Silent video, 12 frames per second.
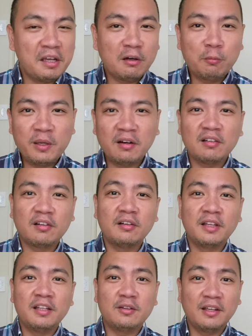Here, we are
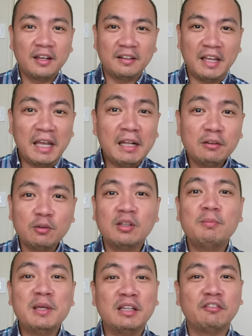starting to get into
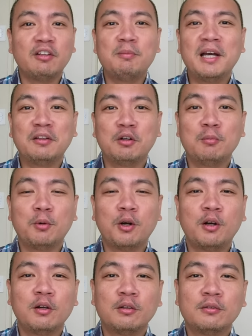the meat of the matter
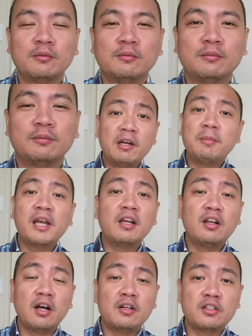more. When
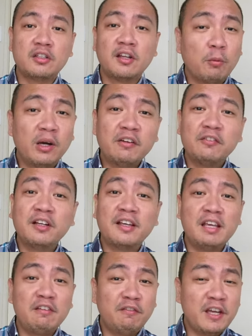Maya launched, one of the
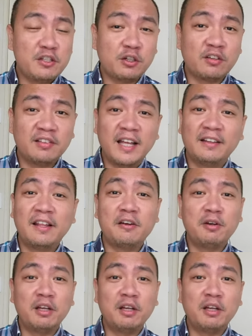key features that